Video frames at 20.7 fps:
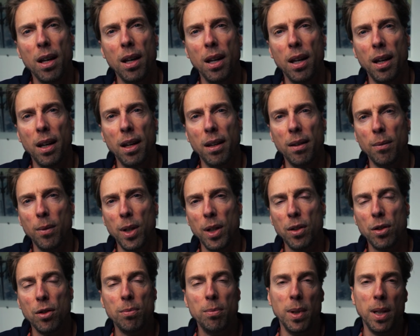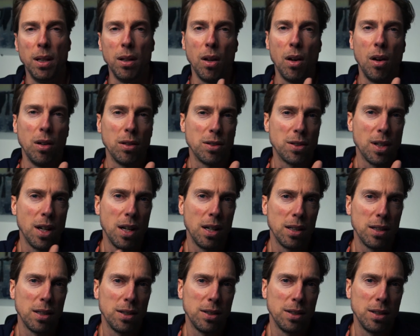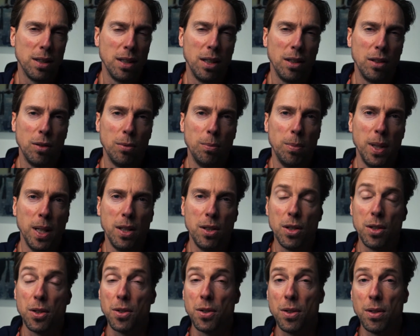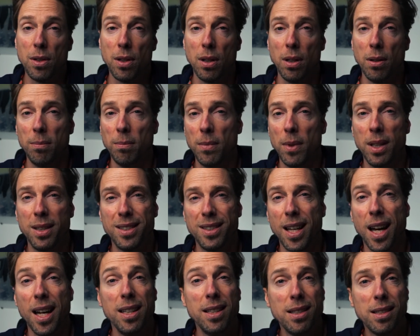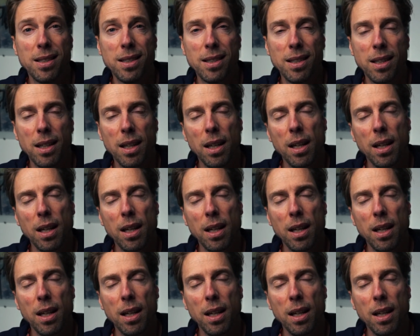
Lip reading: And it could be long socks, it could be just tights,